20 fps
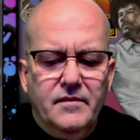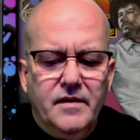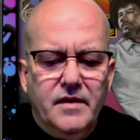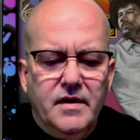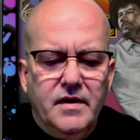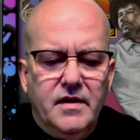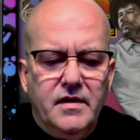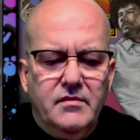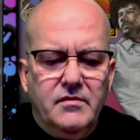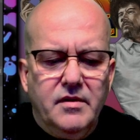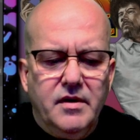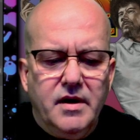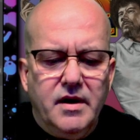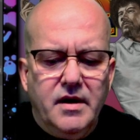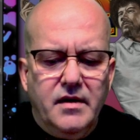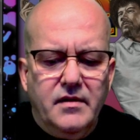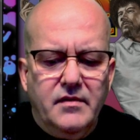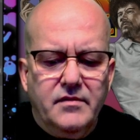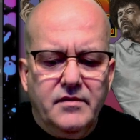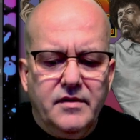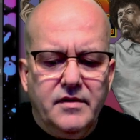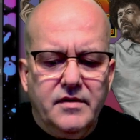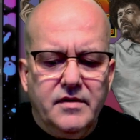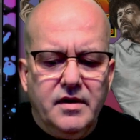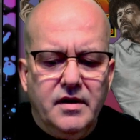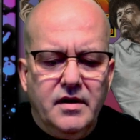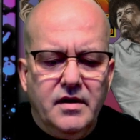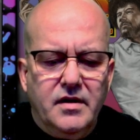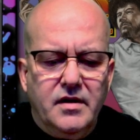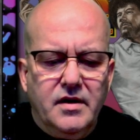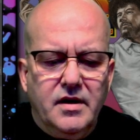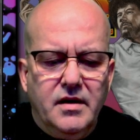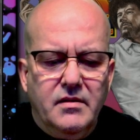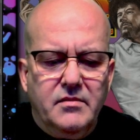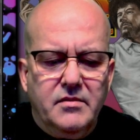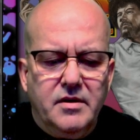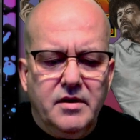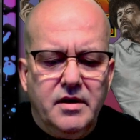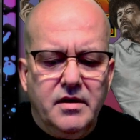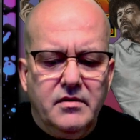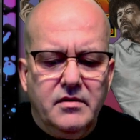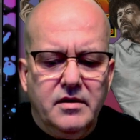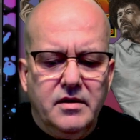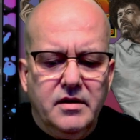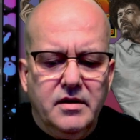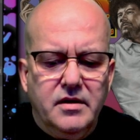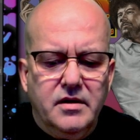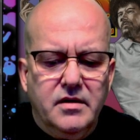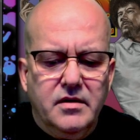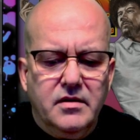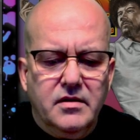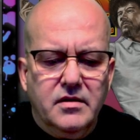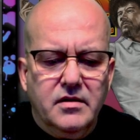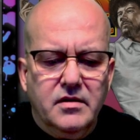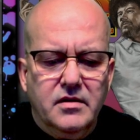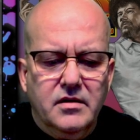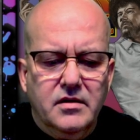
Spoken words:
And then we have the tongue coming out here.